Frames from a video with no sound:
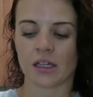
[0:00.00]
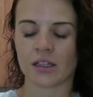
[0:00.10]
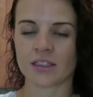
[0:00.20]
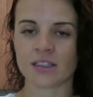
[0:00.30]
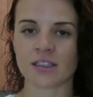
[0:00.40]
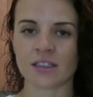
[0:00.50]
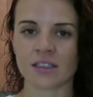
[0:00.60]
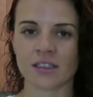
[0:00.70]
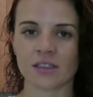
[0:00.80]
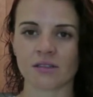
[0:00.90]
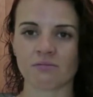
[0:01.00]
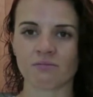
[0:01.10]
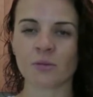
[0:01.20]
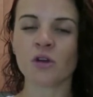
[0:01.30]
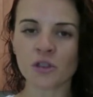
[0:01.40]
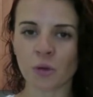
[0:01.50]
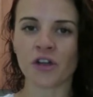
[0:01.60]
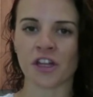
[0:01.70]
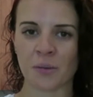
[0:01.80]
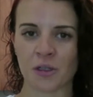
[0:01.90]
This is the most
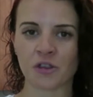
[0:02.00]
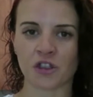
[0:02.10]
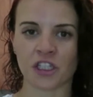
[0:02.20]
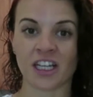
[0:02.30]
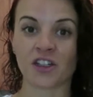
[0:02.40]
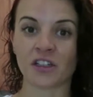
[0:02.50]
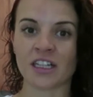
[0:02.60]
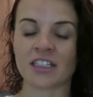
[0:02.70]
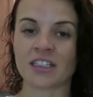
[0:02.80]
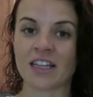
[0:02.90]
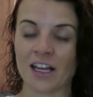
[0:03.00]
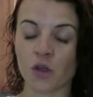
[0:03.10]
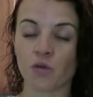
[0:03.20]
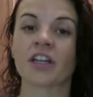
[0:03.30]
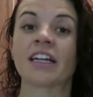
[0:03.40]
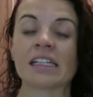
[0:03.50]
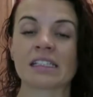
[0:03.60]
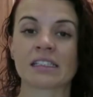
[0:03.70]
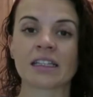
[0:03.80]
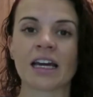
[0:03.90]
important thing about a nutrition label, is that you read
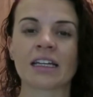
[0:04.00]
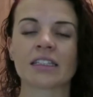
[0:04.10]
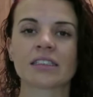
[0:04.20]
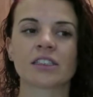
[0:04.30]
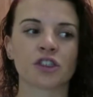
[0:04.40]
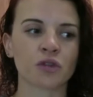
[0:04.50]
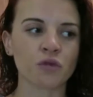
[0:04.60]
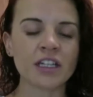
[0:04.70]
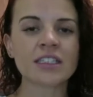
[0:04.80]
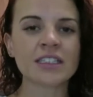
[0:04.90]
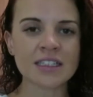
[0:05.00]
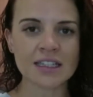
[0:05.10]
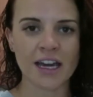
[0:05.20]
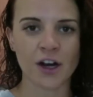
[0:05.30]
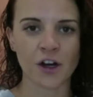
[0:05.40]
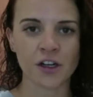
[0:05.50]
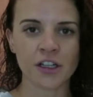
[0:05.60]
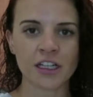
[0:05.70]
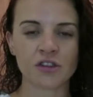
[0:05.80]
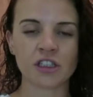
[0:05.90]
it. Like, there's a reason it's
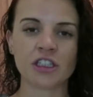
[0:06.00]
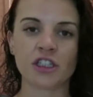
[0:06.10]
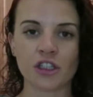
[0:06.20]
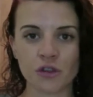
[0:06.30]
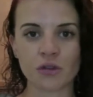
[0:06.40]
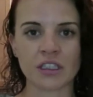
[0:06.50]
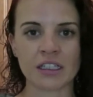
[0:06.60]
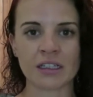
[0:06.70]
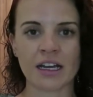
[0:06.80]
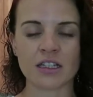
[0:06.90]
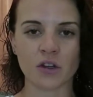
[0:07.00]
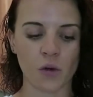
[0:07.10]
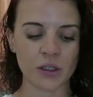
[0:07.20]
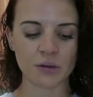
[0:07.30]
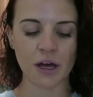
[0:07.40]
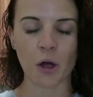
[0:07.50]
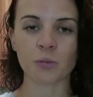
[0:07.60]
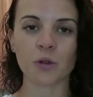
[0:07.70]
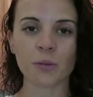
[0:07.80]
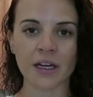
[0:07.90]
there and you need to use it. It's going to
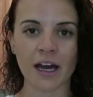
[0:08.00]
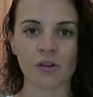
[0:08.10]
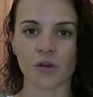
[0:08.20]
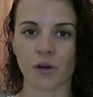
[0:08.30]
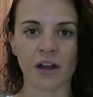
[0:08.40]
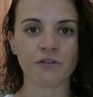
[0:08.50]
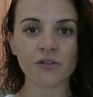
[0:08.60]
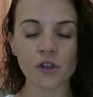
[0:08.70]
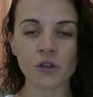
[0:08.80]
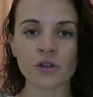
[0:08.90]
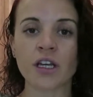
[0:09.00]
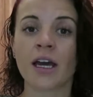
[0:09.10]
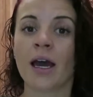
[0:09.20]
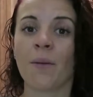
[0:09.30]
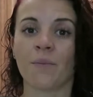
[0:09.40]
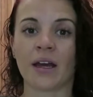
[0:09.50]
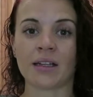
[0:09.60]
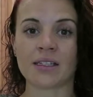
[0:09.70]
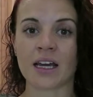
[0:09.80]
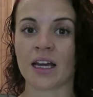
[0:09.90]
help you pick out the right foods,
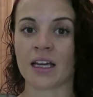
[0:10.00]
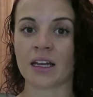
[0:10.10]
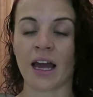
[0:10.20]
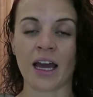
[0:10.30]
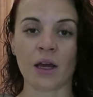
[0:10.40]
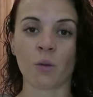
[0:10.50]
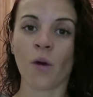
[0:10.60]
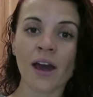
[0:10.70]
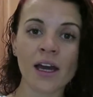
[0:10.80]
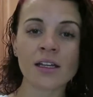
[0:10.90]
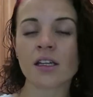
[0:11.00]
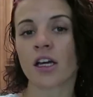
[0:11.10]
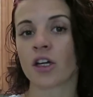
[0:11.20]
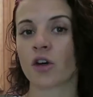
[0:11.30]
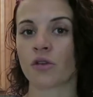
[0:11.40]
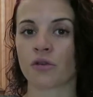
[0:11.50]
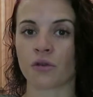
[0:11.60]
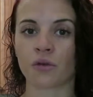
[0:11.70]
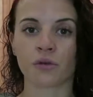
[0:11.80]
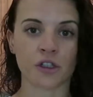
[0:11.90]
maintain a weight, go
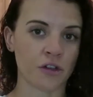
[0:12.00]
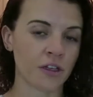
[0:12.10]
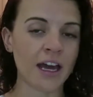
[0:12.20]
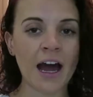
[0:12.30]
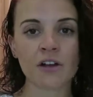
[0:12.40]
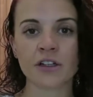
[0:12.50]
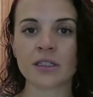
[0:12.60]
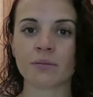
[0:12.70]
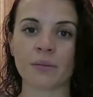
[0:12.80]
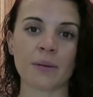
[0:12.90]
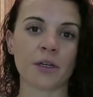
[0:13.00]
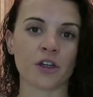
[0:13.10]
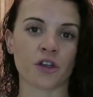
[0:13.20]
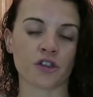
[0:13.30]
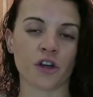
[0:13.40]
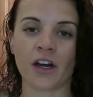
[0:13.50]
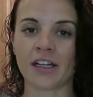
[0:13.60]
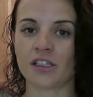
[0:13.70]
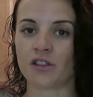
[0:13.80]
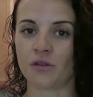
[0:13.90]
through, you know, the calories. Maybe you're
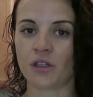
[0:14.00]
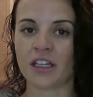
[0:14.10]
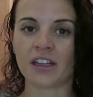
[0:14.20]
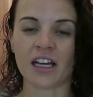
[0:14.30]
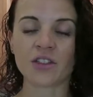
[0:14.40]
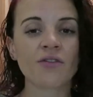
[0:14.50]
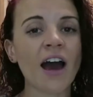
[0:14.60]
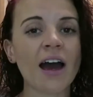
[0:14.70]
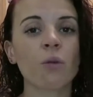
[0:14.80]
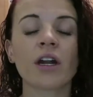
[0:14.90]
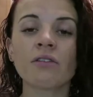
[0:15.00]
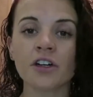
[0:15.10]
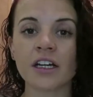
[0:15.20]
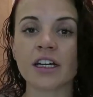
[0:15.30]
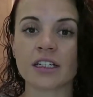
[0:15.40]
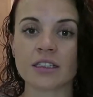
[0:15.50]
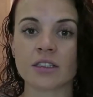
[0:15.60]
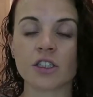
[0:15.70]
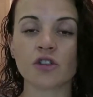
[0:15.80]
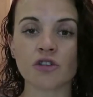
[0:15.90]
trying to eat less fat, whatever it
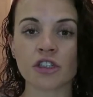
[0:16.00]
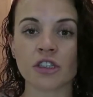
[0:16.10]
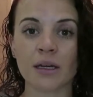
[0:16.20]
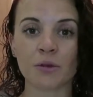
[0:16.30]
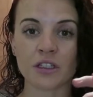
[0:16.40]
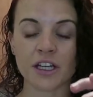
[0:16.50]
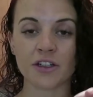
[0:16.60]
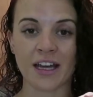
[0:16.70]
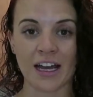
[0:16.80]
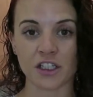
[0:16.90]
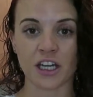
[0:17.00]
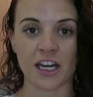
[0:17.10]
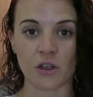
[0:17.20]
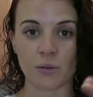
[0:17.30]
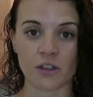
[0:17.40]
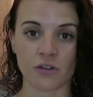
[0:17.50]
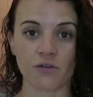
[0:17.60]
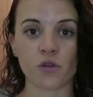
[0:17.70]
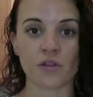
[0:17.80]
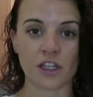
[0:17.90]
is. The nutrition label is there to educate you about the
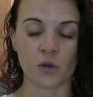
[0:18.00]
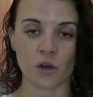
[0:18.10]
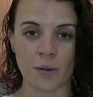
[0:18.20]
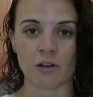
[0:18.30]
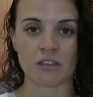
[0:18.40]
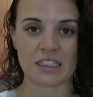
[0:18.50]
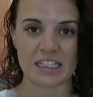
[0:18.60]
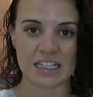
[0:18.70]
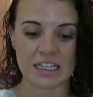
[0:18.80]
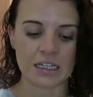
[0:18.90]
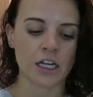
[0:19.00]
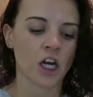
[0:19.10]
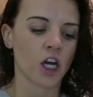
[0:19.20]
food that you are about to eat.